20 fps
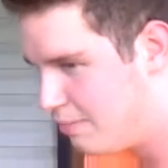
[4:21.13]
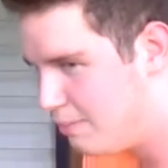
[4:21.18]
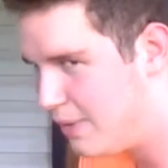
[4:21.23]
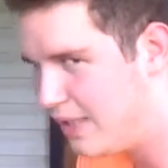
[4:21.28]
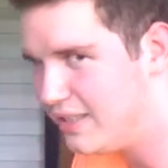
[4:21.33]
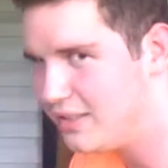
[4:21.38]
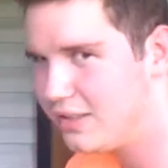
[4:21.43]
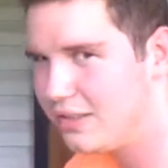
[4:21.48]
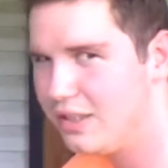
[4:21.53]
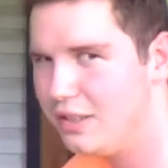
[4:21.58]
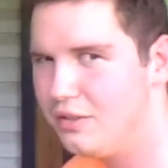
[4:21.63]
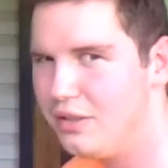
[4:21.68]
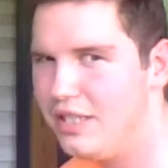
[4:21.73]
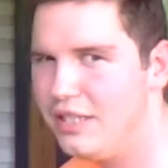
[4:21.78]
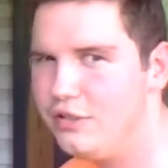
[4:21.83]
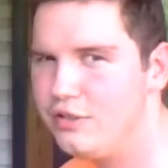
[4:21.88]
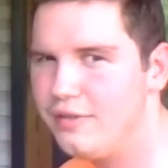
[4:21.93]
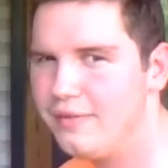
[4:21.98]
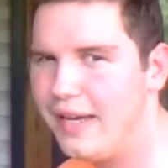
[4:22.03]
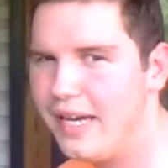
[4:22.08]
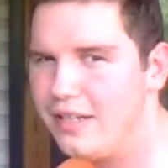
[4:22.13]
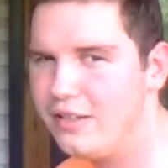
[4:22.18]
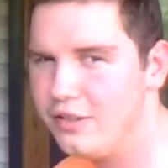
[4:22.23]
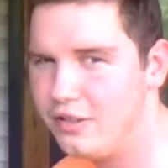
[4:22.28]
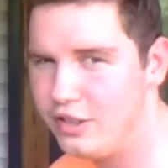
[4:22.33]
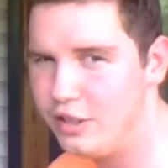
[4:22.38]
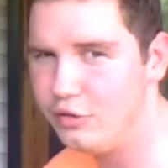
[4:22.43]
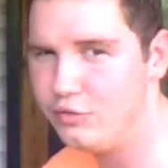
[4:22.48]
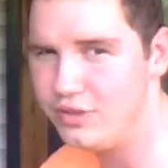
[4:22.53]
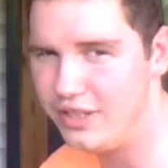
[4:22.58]
basically, he divided
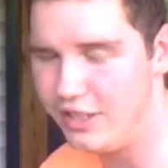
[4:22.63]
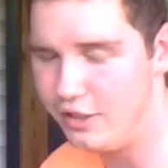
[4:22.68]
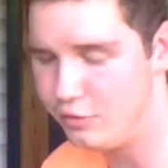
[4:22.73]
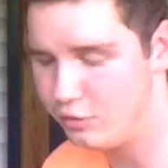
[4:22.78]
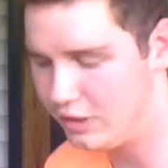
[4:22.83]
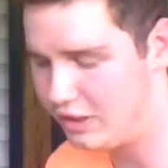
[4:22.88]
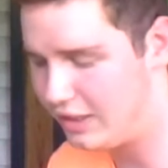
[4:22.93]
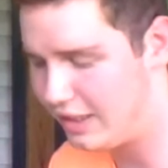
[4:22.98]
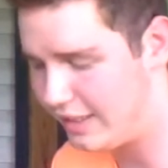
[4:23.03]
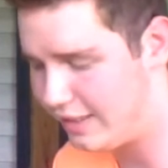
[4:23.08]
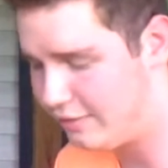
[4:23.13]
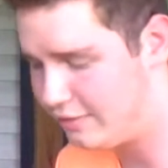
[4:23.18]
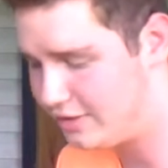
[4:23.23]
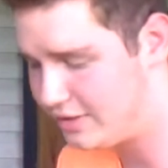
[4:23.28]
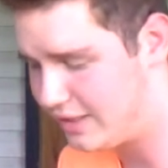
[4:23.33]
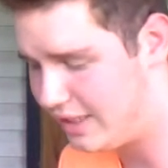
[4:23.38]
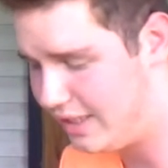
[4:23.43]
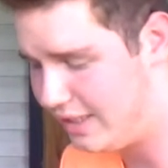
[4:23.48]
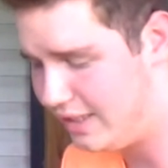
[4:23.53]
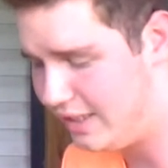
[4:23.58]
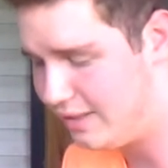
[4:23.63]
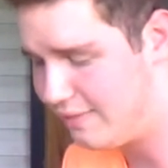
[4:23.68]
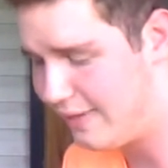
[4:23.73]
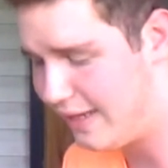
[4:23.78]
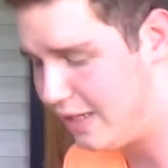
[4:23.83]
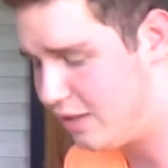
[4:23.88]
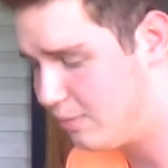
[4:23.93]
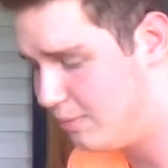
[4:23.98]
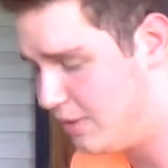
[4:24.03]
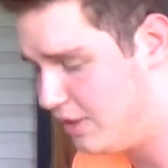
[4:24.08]
the notes equally, like I was saying. He
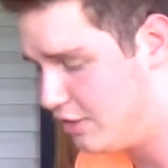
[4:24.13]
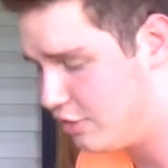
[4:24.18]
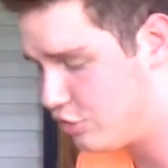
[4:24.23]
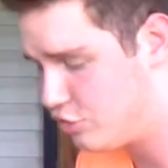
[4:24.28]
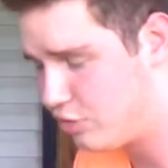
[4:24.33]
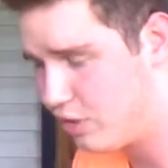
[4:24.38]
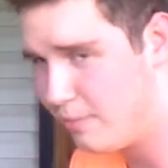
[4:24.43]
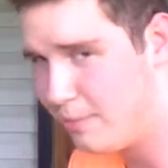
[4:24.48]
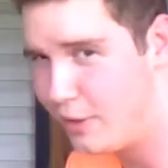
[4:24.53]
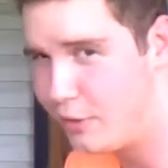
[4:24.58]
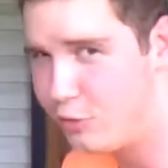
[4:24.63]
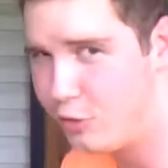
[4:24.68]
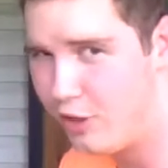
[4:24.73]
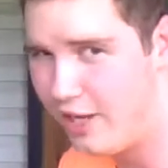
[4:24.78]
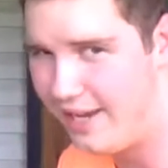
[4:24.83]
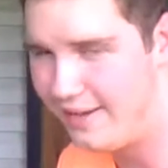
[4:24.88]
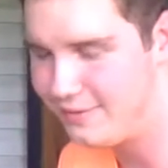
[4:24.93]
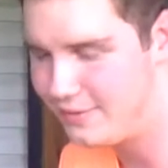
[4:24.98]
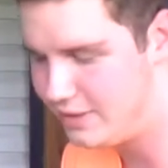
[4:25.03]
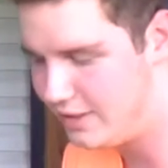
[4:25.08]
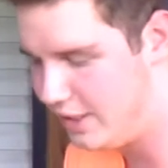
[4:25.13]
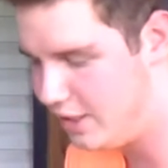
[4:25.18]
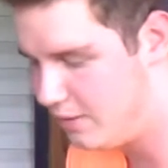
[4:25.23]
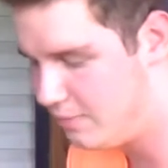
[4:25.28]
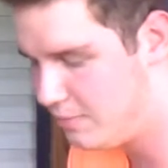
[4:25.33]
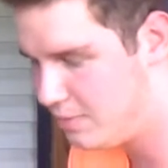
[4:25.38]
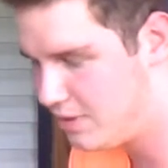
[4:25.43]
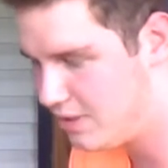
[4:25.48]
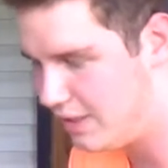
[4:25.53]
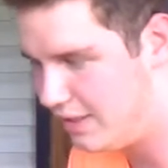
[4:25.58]
divided them into 12 equal half
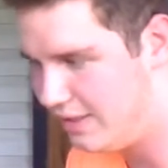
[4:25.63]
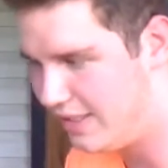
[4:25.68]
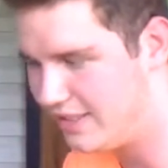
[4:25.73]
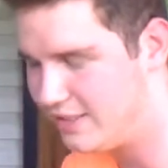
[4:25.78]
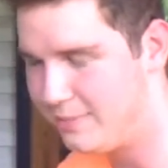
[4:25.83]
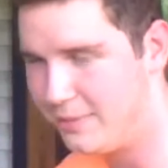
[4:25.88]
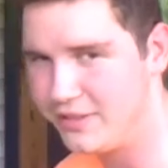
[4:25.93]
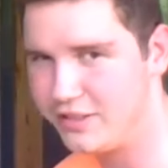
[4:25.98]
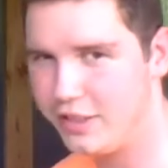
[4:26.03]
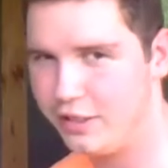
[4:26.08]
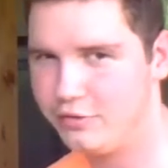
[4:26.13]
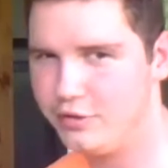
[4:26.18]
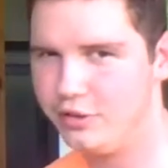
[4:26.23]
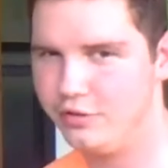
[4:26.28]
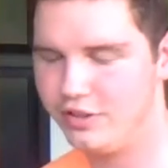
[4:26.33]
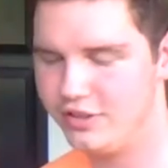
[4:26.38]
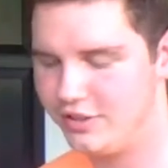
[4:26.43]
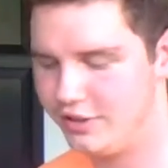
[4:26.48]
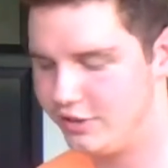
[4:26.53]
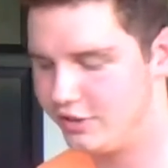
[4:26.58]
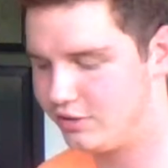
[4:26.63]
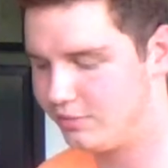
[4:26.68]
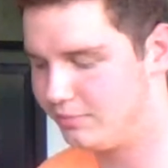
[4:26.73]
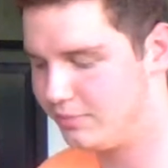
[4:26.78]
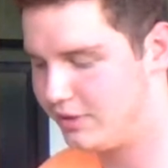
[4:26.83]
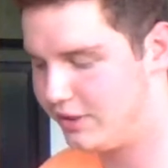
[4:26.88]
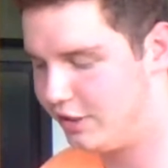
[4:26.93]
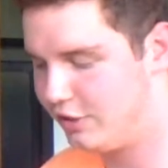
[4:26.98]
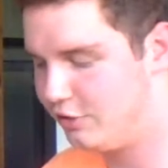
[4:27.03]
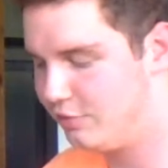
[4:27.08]
steps, and that's basically our tuning
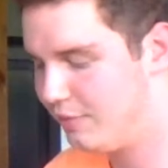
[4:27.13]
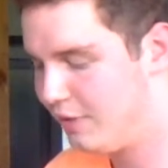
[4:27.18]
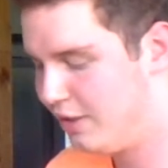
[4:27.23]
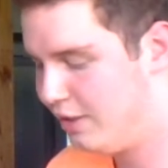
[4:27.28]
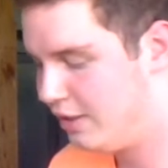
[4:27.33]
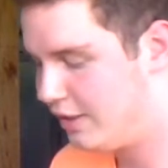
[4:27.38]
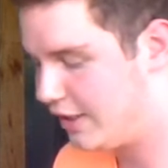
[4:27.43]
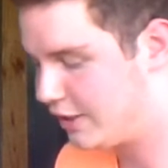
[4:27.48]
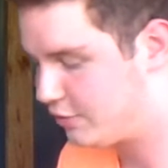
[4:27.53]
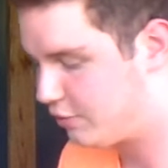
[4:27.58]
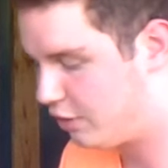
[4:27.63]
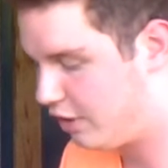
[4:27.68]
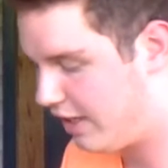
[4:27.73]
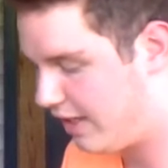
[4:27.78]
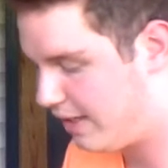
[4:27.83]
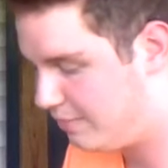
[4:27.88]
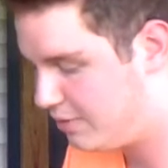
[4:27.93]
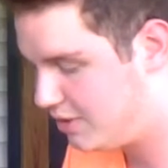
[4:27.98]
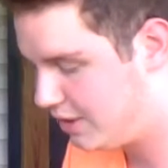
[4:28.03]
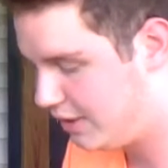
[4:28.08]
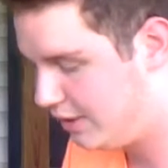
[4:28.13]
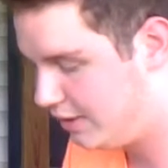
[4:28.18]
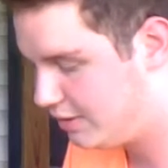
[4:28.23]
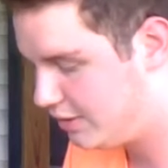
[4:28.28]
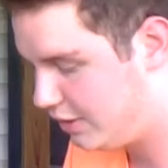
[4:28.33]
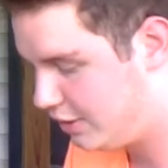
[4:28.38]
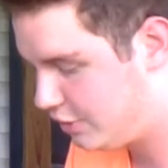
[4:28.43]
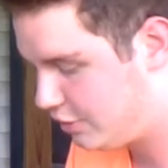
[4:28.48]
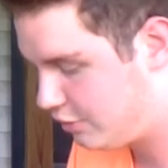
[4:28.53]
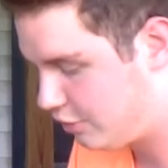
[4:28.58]
system. So that's where he had C,
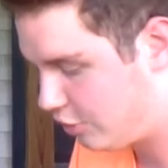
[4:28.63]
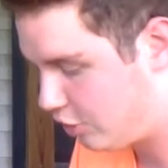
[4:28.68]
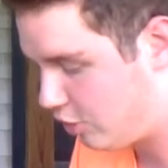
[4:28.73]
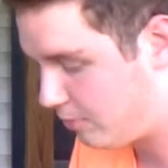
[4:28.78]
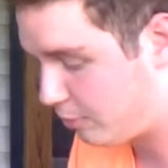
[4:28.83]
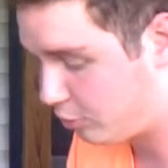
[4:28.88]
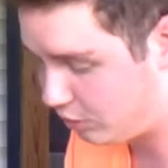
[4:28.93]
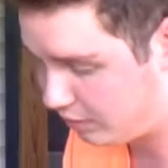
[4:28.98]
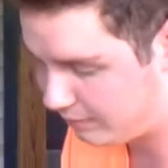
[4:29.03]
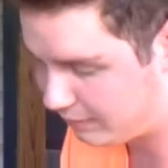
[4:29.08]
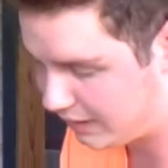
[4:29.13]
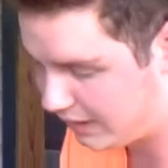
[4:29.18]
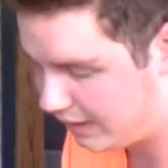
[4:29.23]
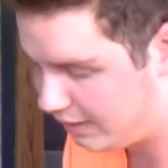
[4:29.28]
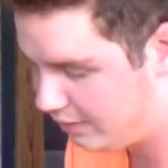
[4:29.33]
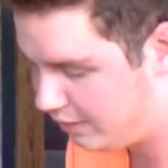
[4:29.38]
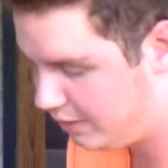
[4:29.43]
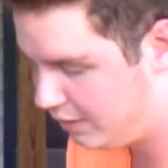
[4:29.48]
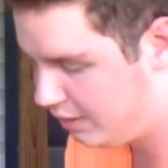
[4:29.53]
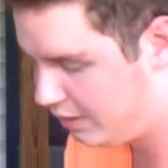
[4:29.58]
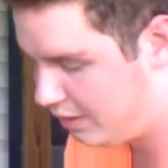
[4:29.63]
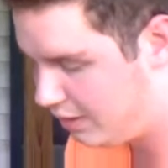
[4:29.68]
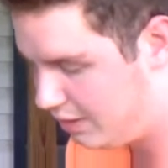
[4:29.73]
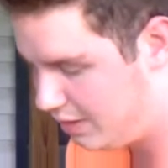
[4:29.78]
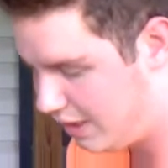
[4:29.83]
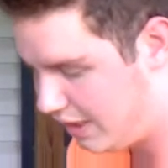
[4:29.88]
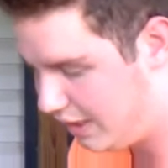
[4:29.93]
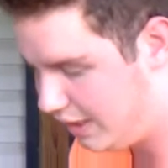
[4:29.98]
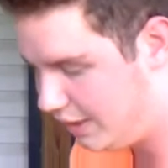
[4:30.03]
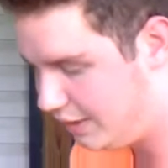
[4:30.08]
C sharp or D flat,
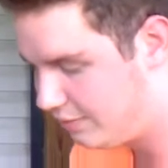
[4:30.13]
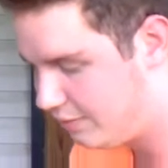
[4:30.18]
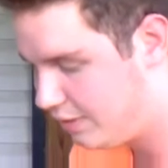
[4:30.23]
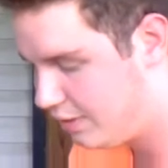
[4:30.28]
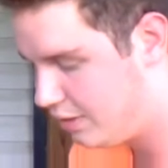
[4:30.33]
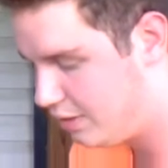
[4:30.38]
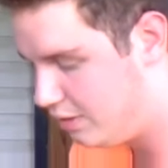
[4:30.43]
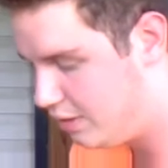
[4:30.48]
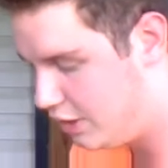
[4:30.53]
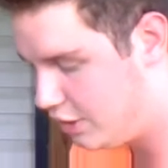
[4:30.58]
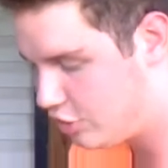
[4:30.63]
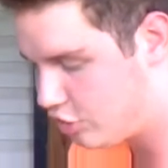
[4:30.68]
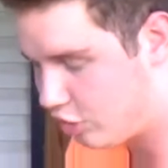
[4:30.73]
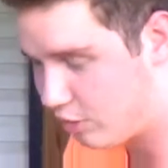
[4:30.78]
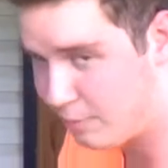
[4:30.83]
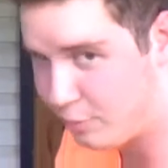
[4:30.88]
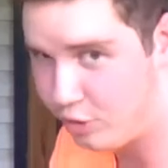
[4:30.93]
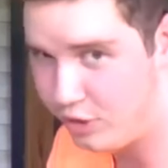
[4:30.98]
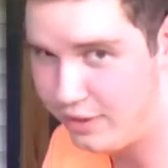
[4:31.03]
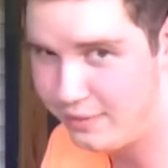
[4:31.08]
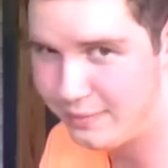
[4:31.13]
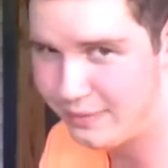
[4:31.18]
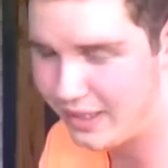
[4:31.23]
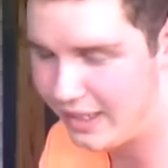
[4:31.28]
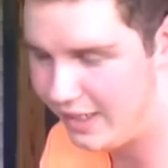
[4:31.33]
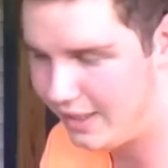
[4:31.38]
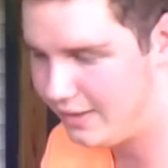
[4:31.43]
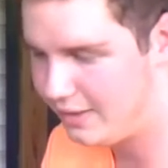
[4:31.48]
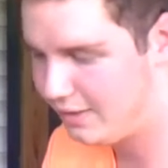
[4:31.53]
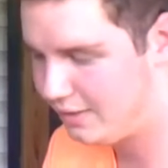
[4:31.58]
D, D sharp or E
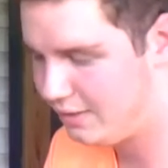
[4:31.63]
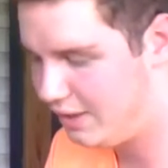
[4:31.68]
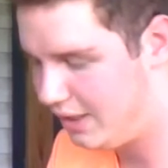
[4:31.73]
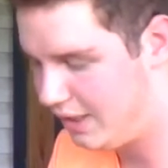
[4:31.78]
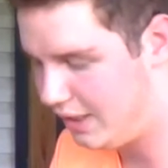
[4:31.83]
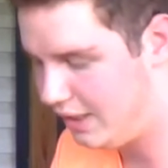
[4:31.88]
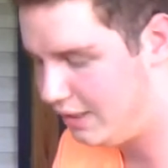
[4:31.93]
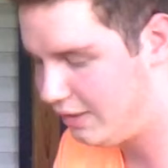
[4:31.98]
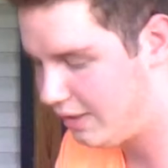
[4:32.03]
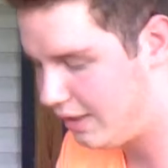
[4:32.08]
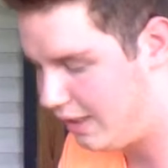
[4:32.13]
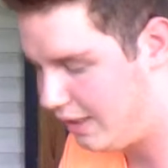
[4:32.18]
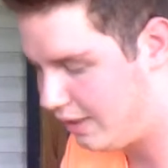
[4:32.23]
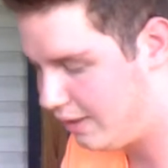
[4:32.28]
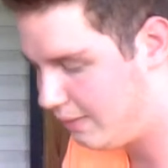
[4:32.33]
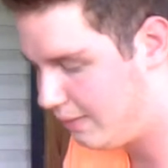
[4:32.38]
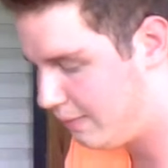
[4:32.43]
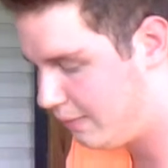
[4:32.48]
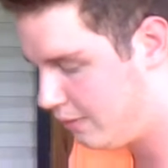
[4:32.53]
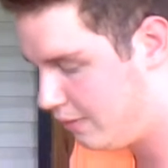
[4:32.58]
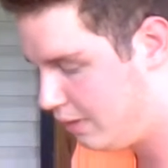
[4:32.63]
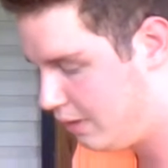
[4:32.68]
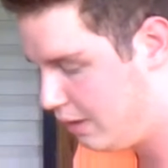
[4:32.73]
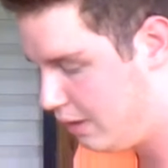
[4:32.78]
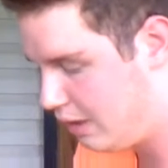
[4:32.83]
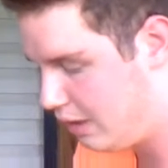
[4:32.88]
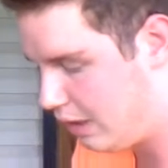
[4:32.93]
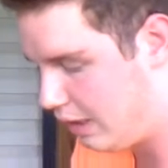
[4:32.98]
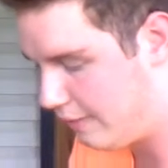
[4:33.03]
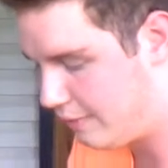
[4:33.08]
flat, E, F,
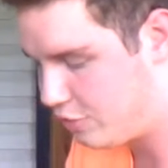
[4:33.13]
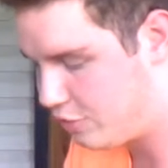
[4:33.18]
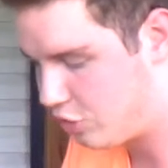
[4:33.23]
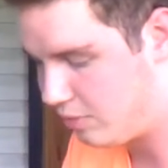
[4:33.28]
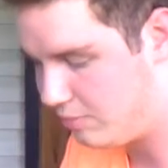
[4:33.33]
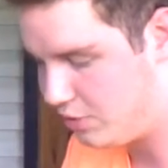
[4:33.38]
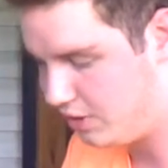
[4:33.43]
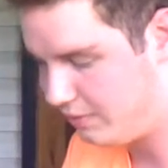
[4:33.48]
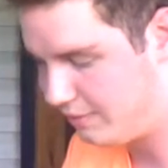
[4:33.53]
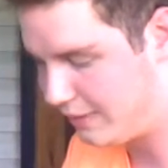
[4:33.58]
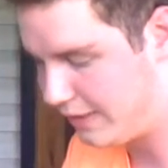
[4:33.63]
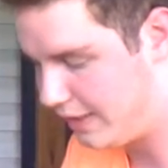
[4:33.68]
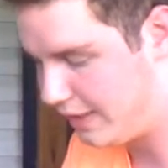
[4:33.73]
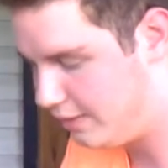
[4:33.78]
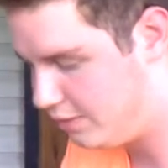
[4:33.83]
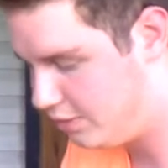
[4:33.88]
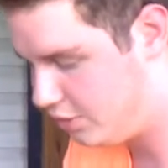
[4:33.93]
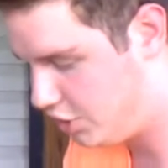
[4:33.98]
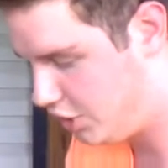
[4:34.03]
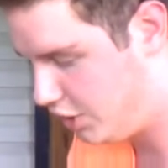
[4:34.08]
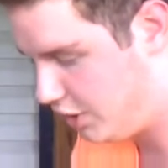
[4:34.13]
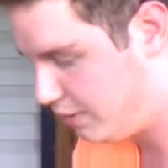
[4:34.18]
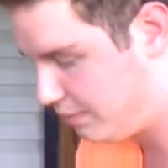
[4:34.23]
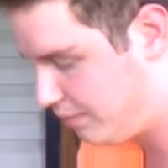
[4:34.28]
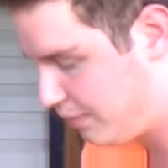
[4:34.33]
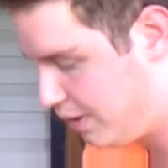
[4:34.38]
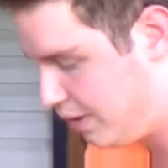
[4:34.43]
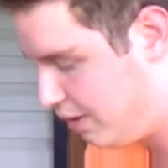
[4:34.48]
F sharp, G flat, G,